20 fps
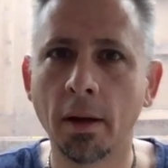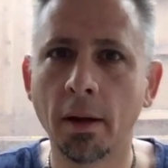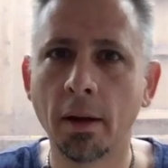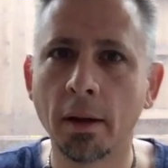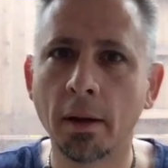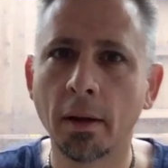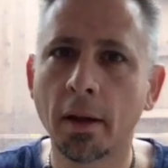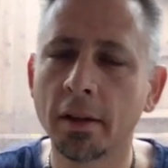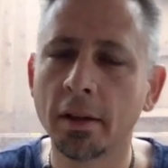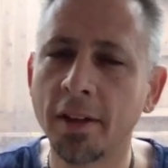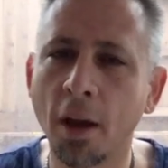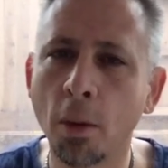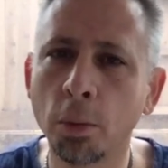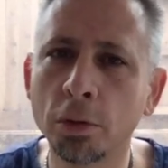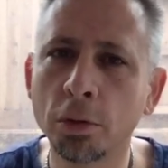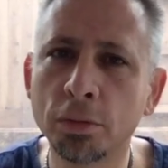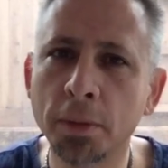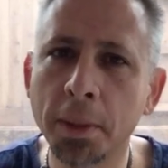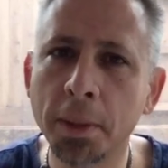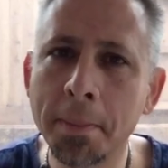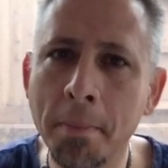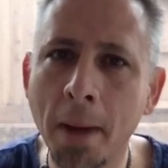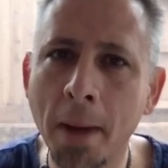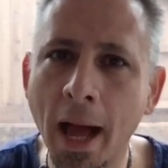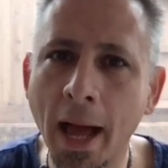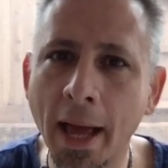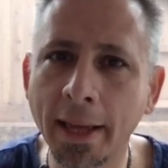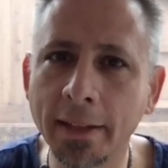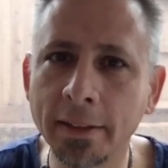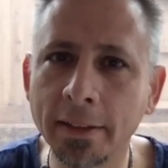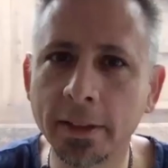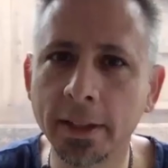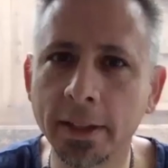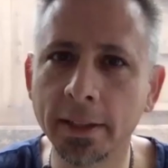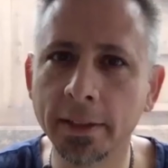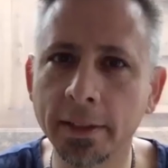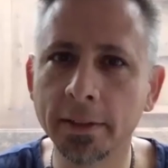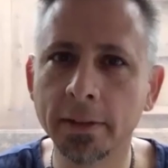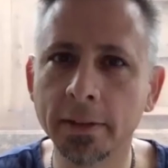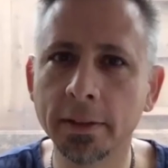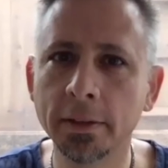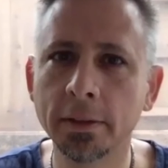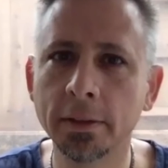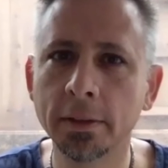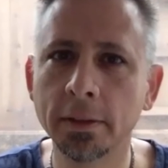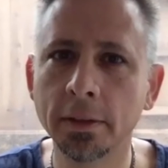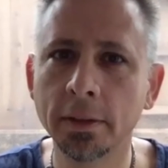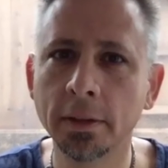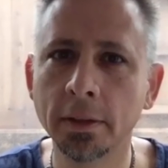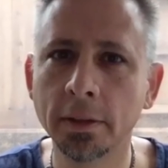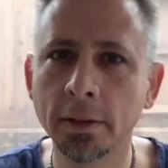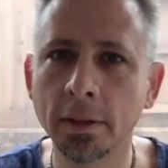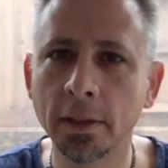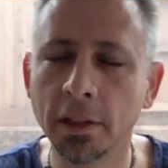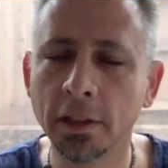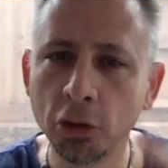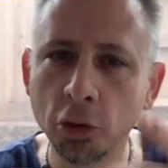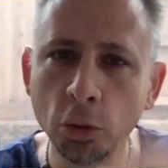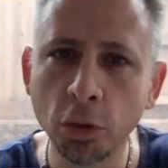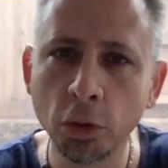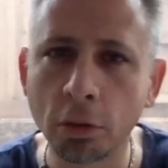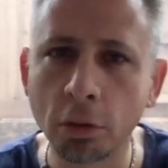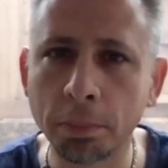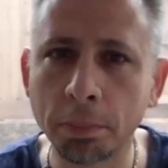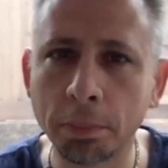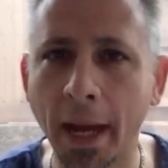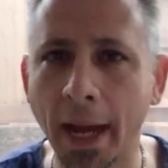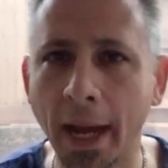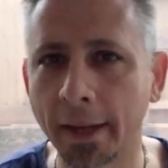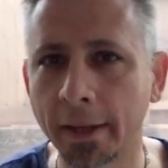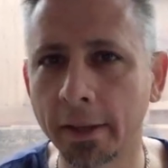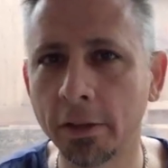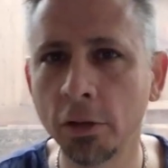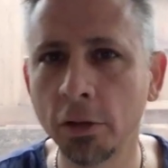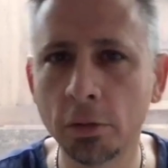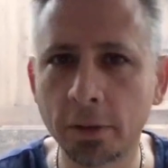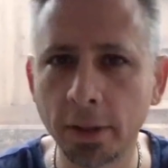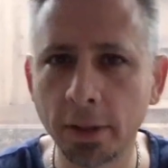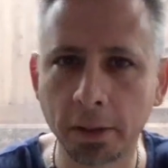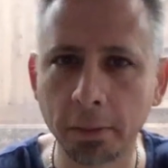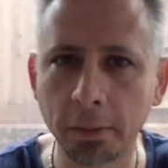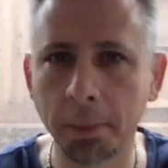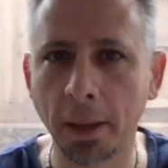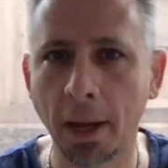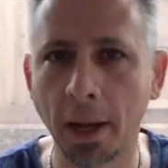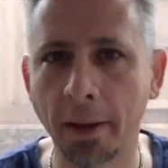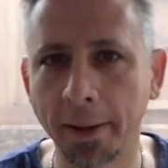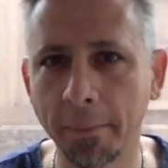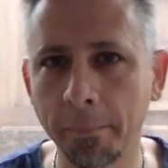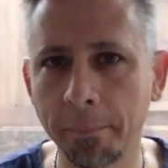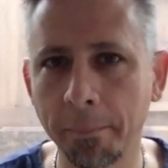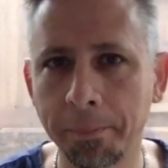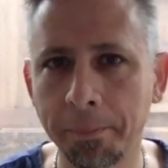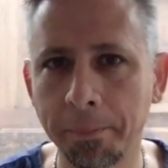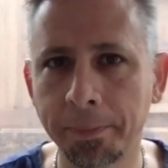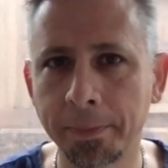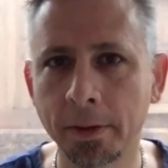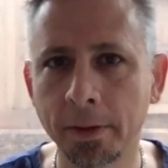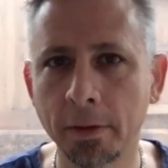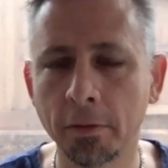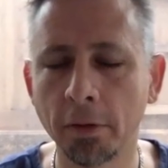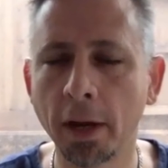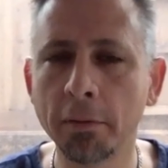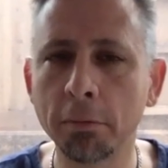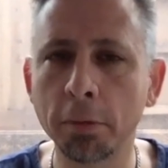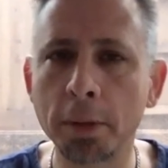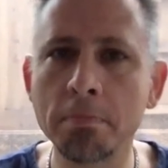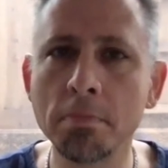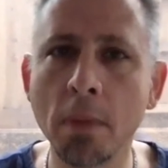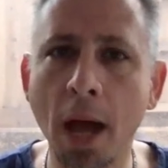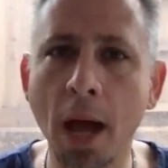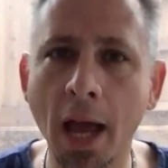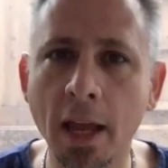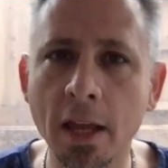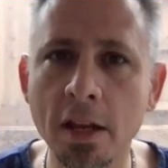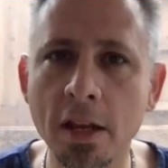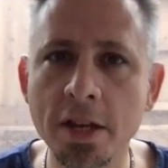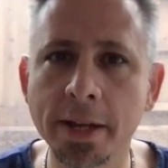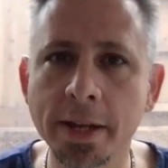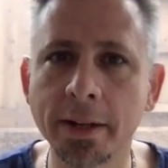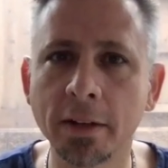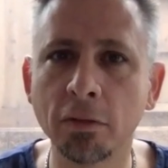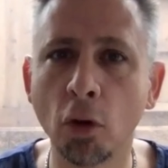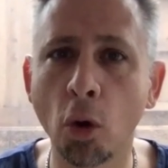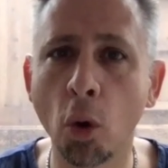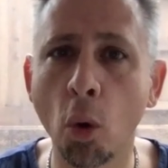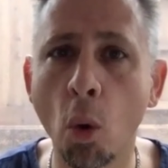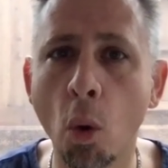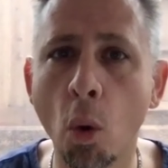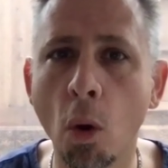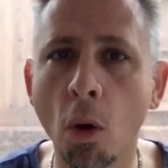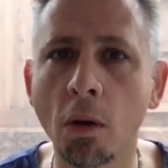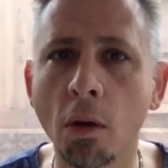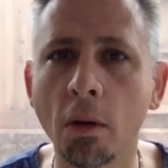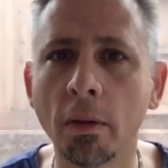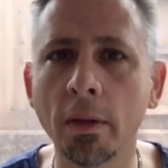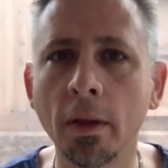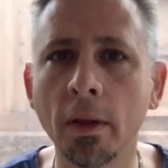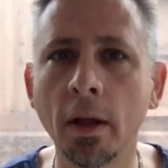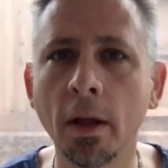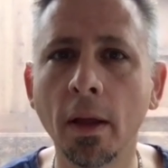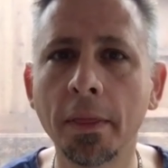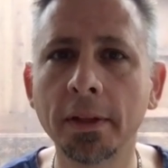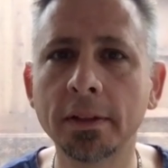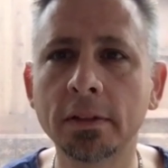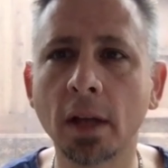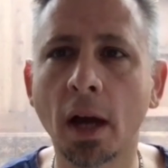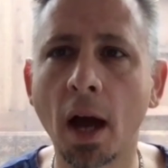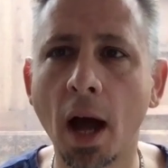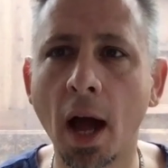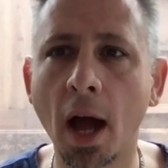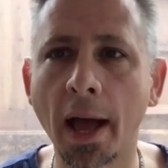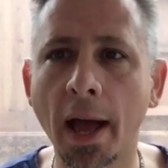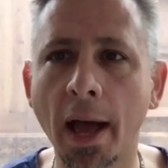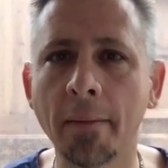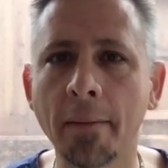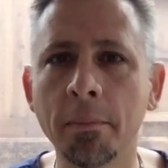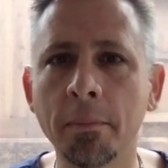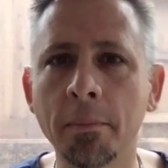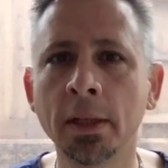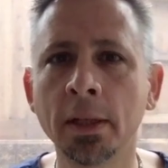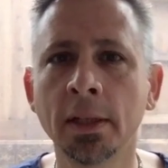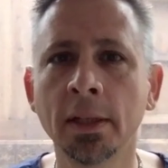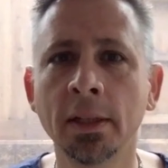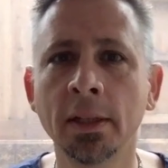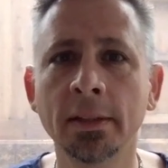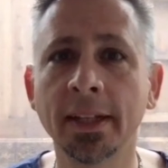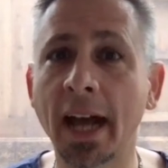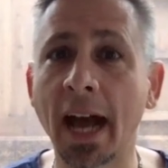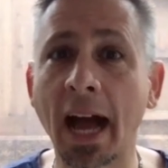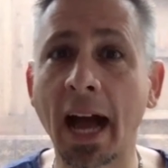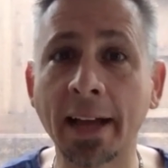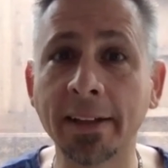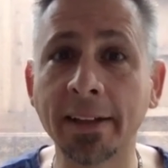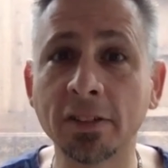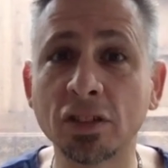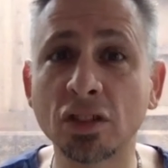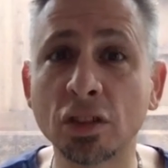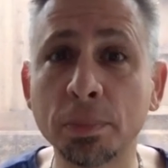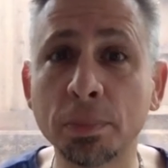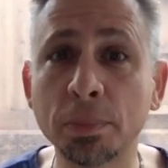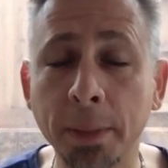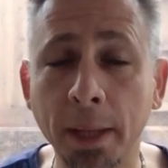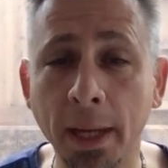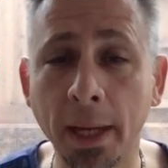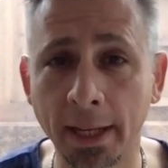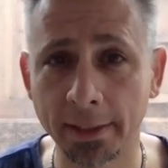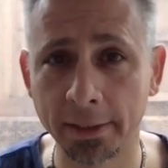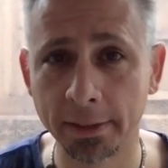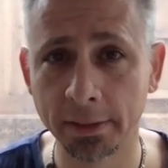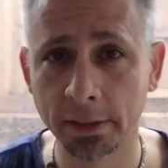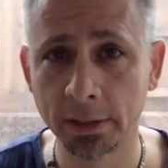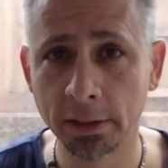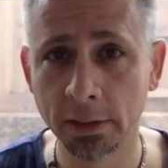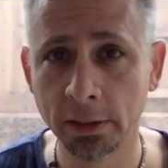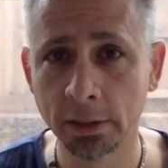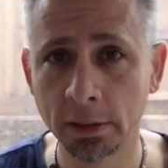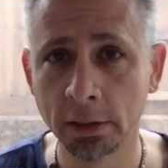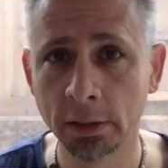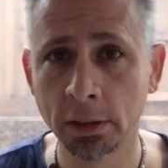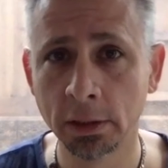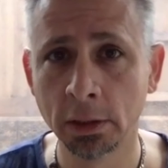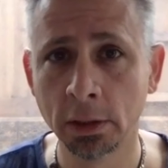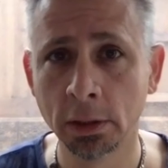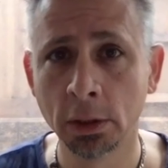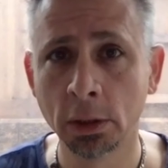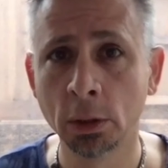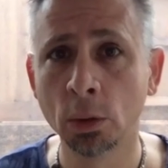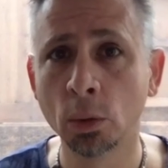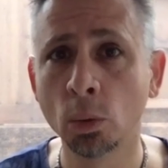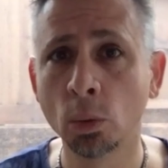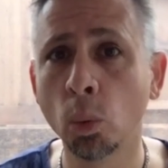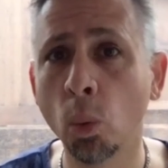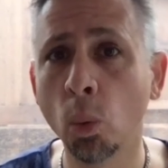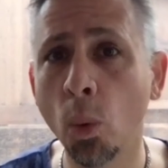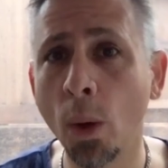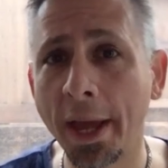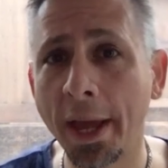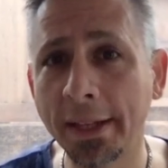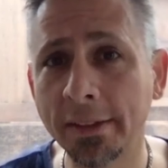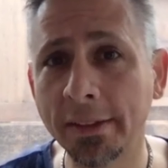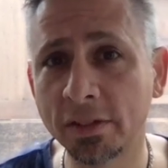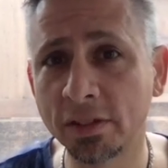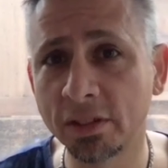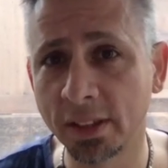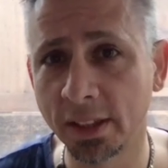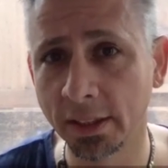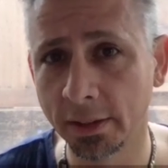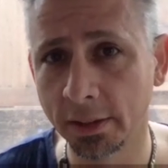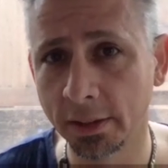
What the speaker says: because I was reminded, and you look back, you think about it, right? Reminded of all the time that I spent wasted,